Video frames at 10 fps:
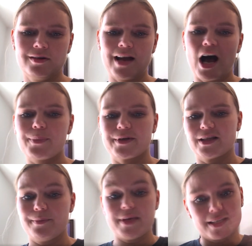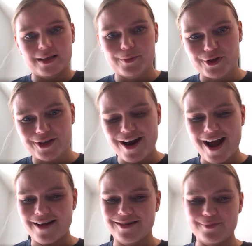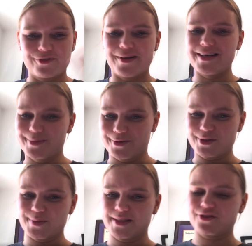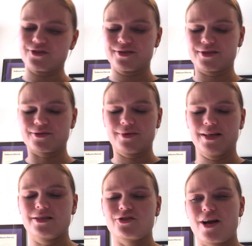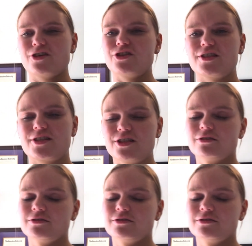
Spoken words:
helping them, meeting them where they're at and providing them with those positional like strategies too.